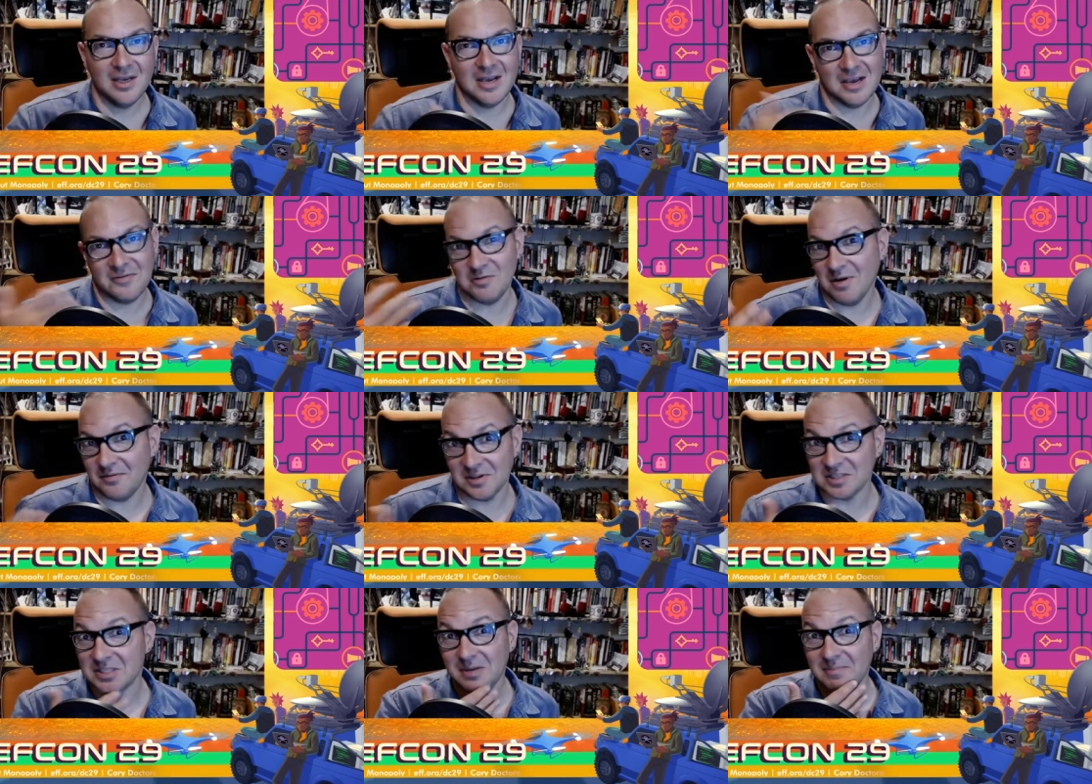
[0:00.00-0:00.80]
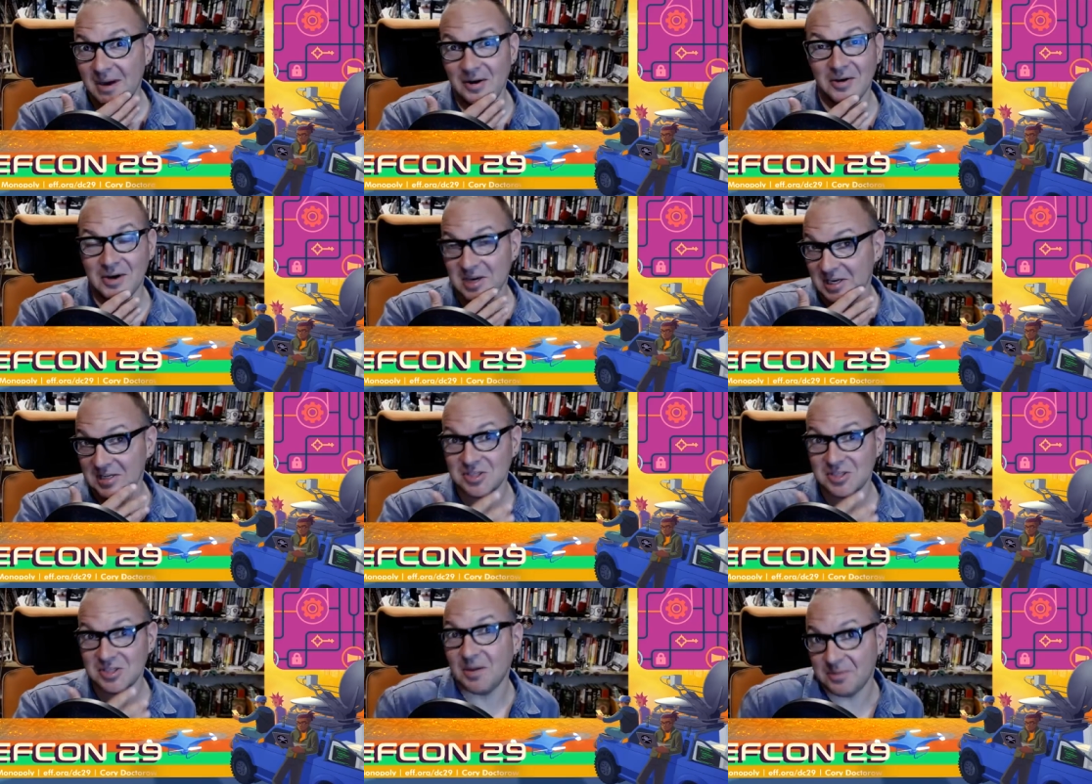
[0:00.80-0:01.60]
if you have the temerity to
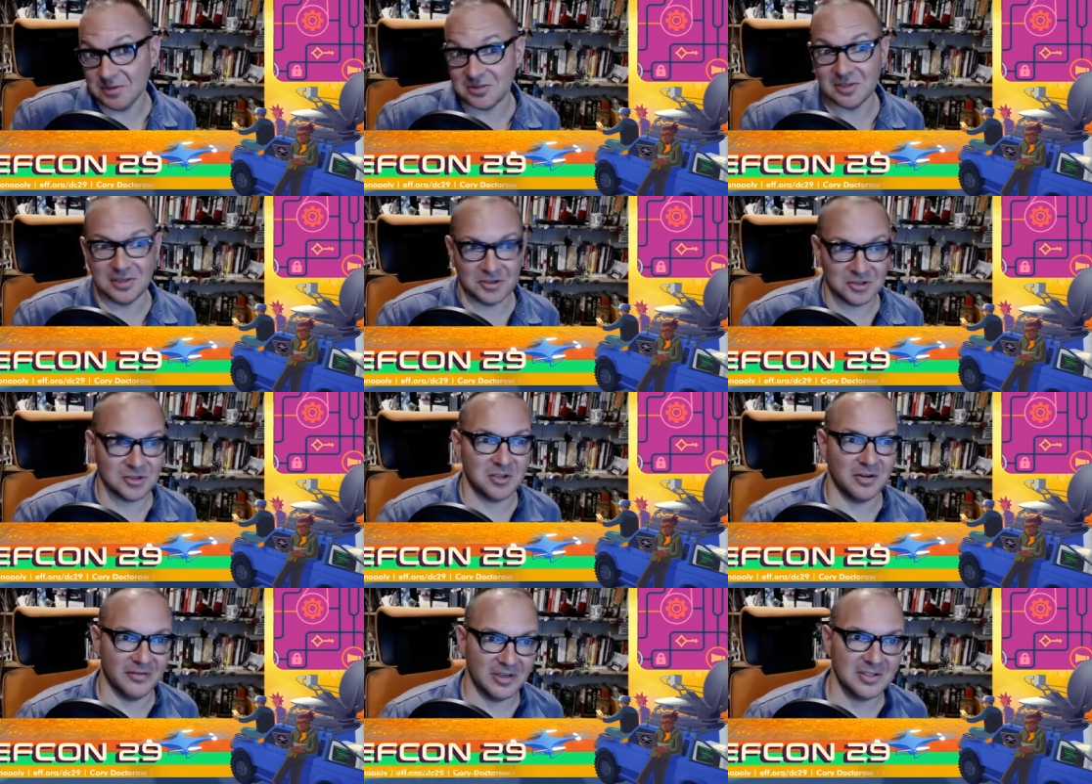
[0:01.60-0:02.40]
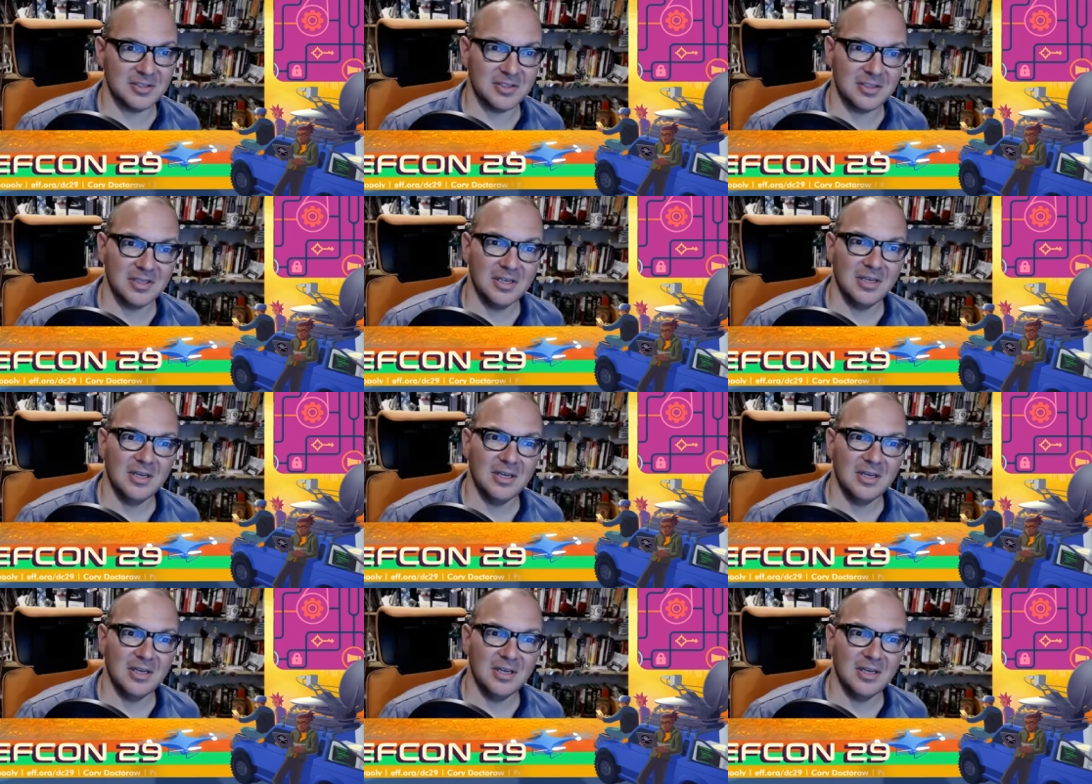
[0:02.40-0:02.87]
stop using their service.